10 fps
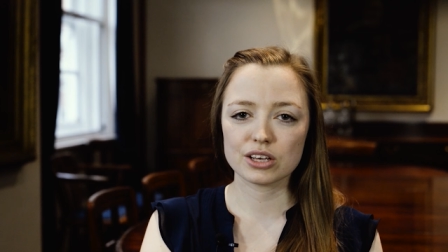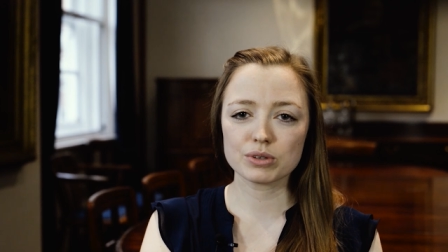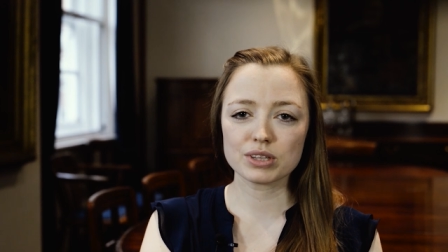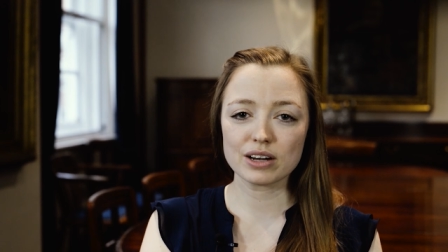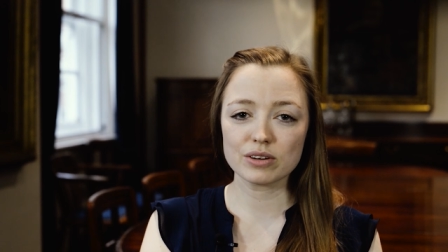You
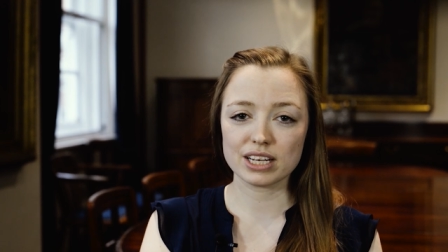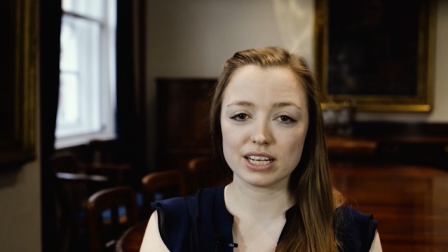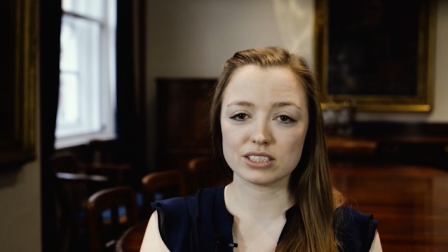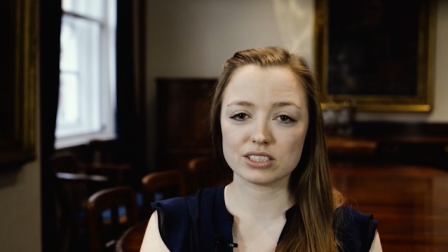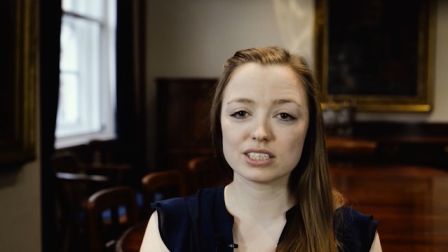will now
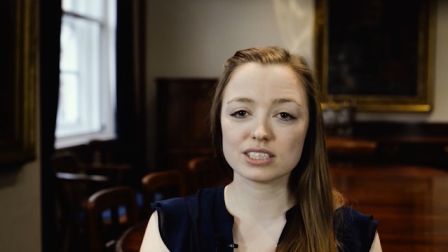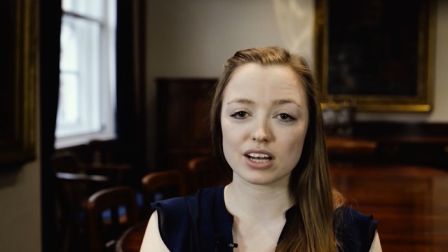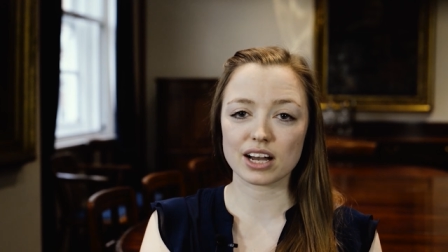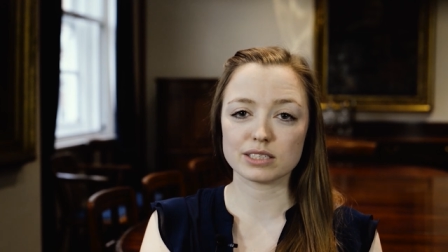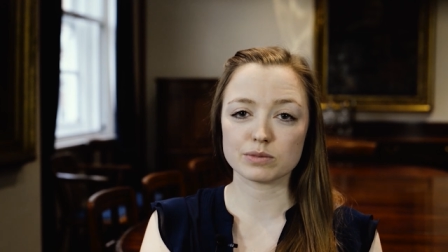need to
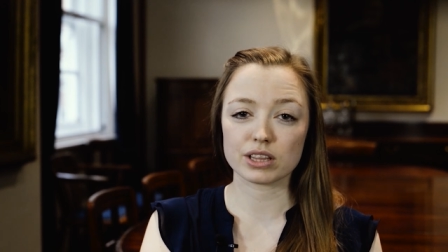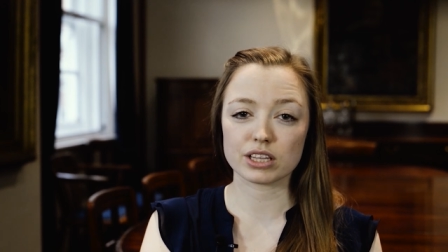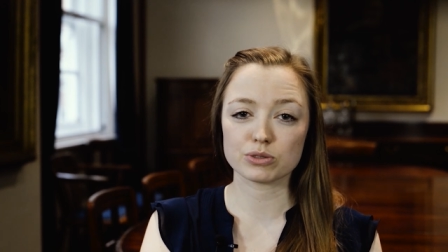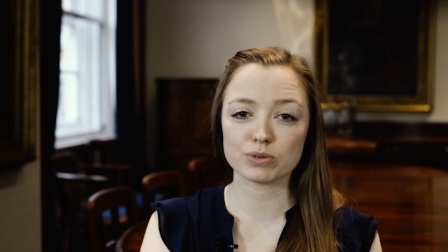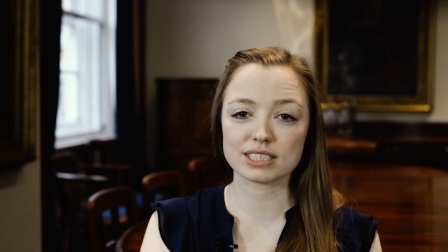decide whether
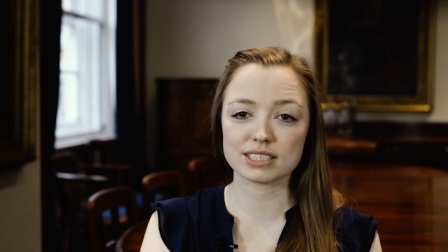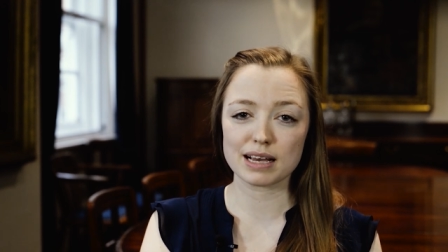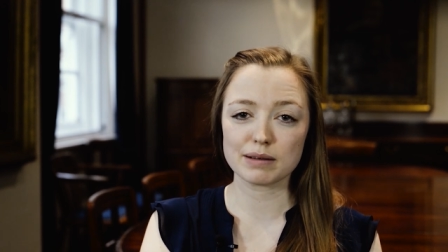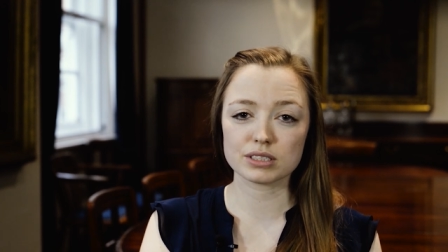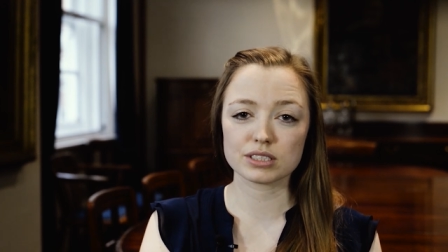to
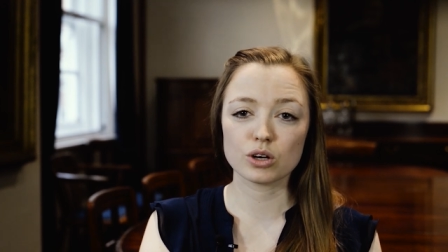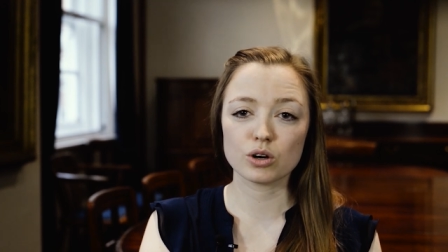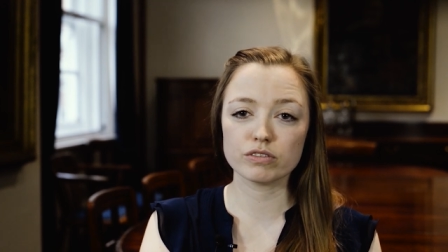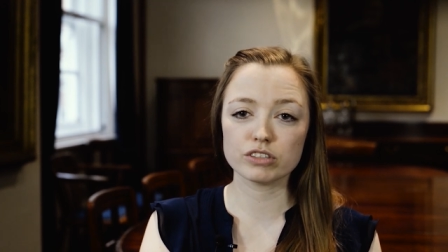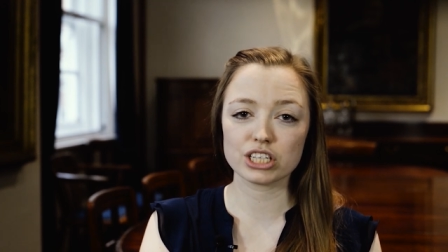accept
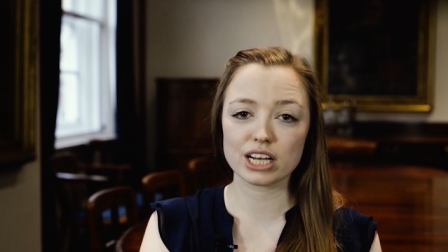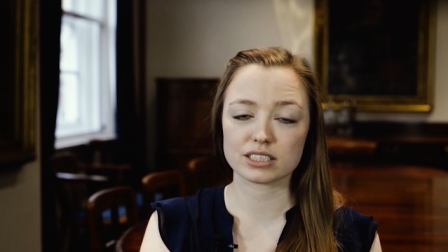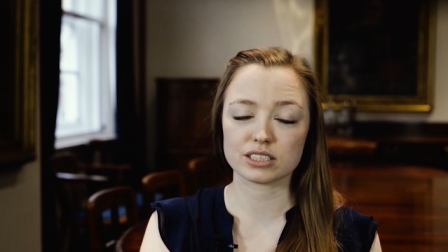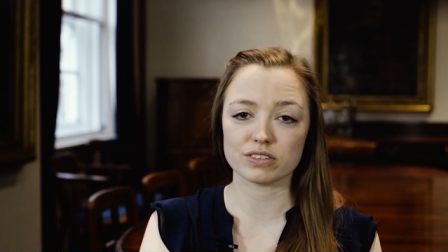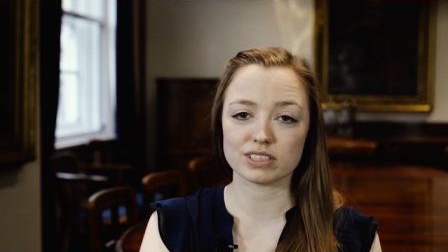or
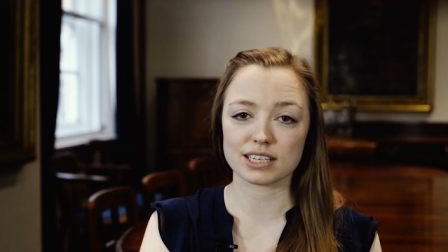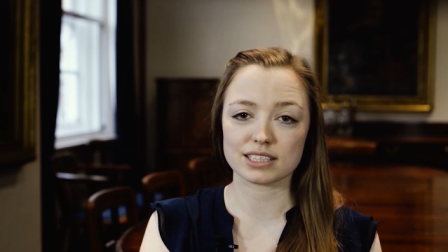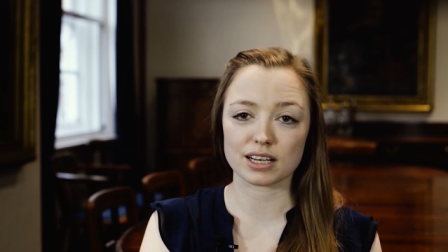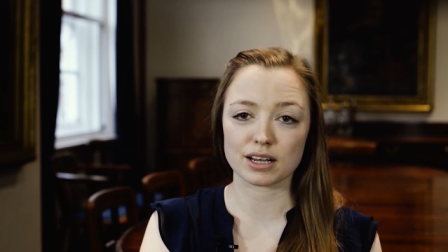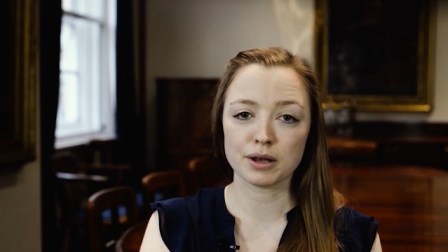reject your
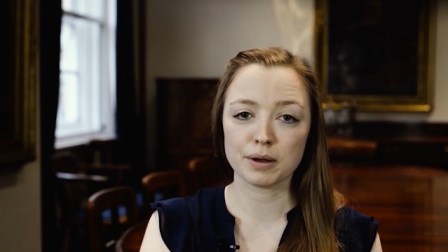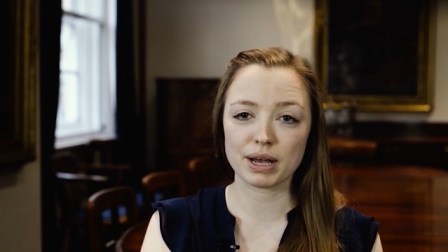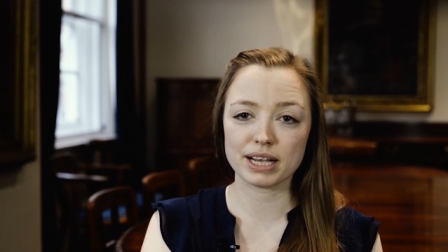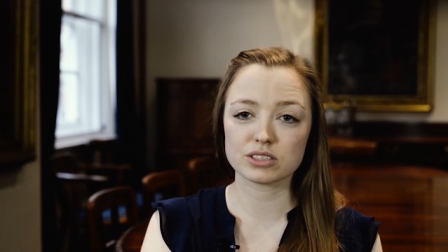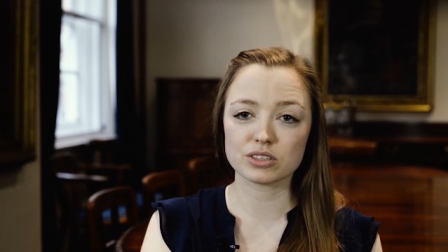assessor
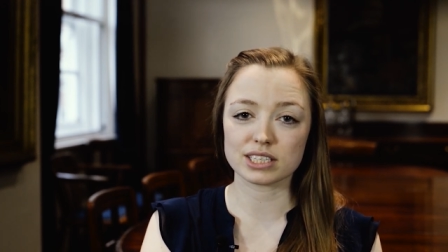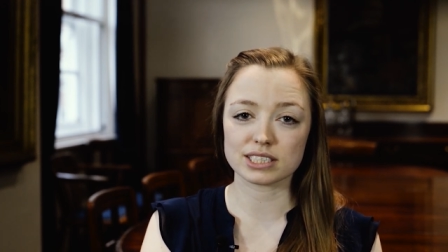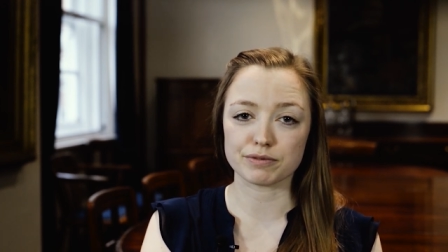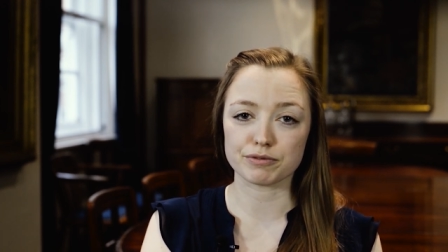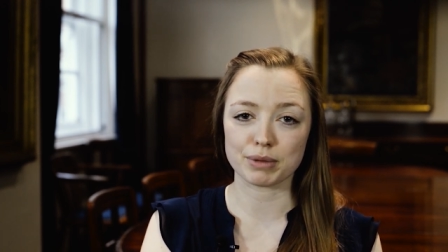based on this
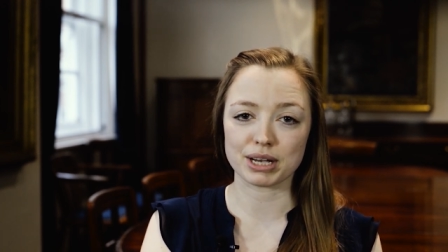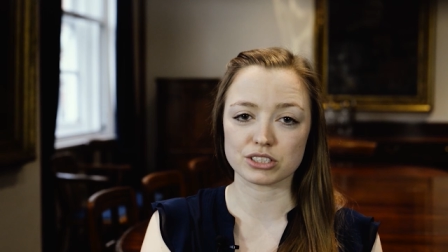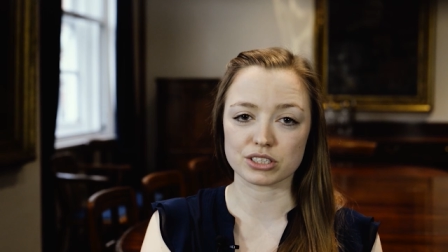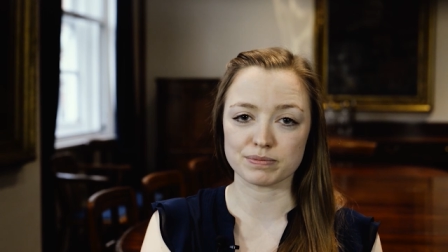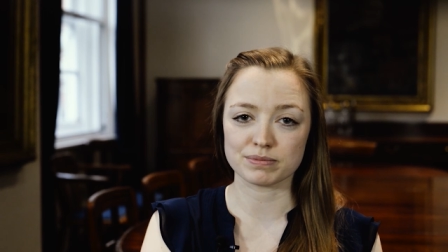
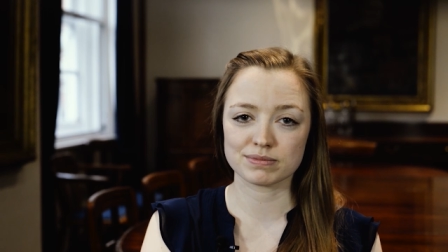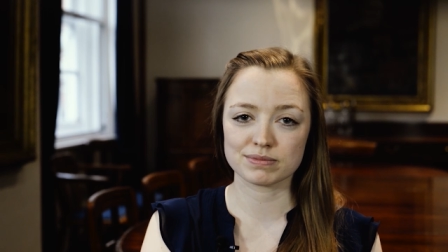information.